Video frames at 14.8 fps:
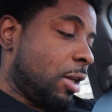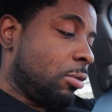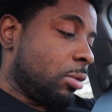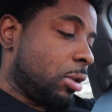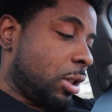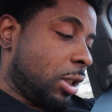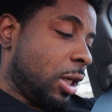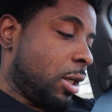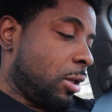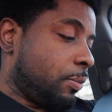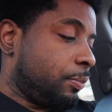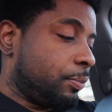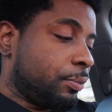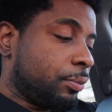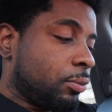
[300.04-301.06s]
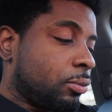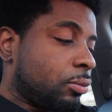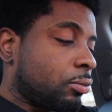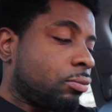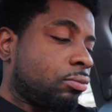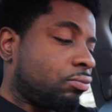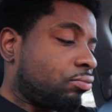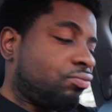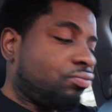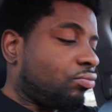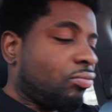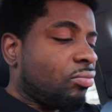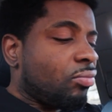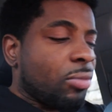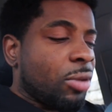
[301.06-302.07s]
he was saying,
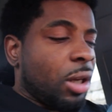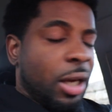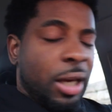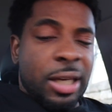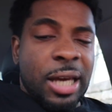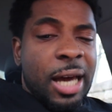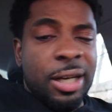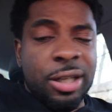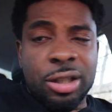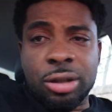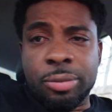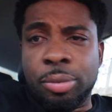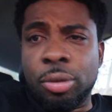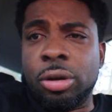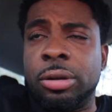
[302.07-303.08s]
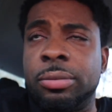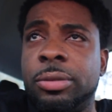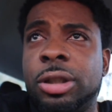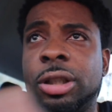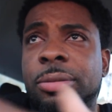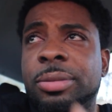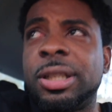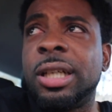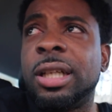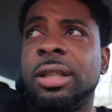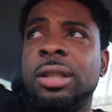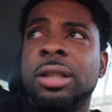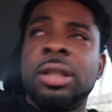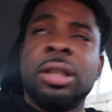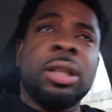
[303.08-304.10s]
and y'all didn't support him. You know what I'm saying?
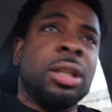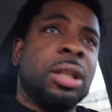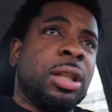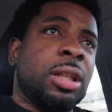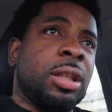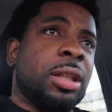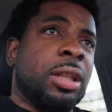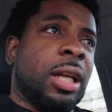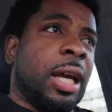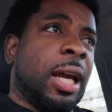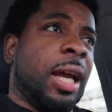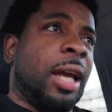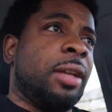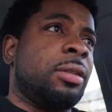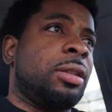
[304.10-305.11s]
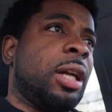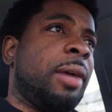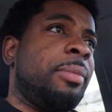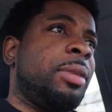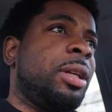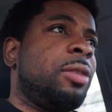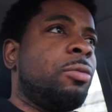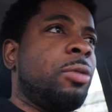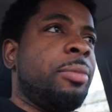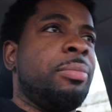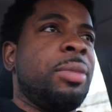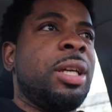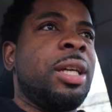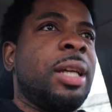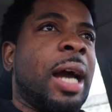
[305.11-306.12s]
And I mean, with
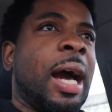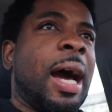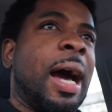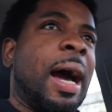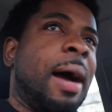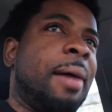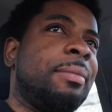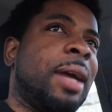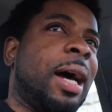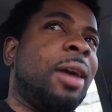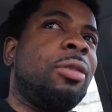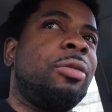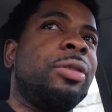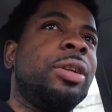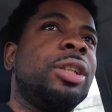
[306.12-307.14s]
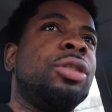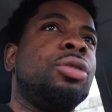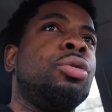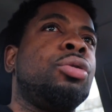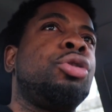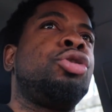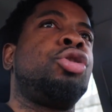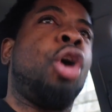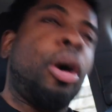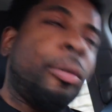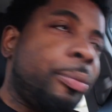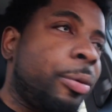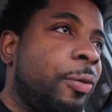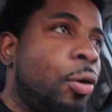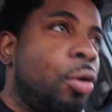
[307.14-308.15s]
me, I don't really do thought
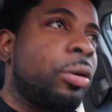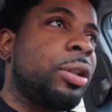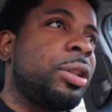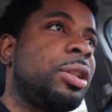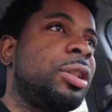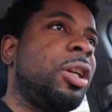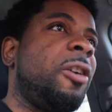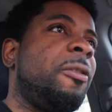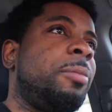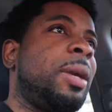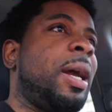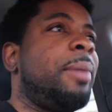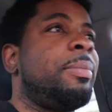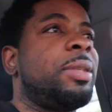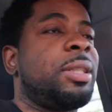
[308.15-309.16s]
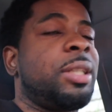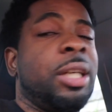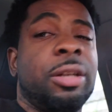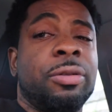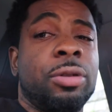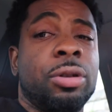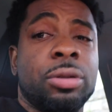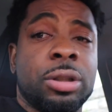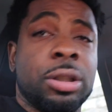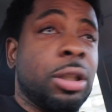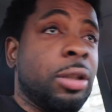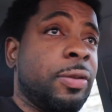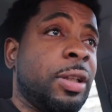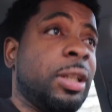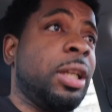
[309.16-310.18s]
provoking stuff, but I be saying real
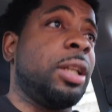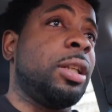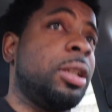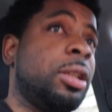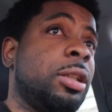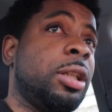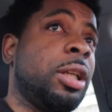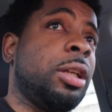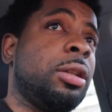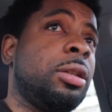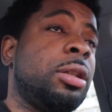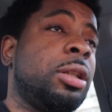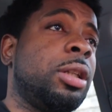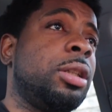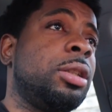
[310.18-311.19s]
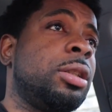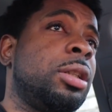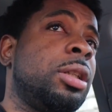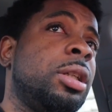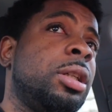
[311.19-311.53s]
stuff at the end of the day, cause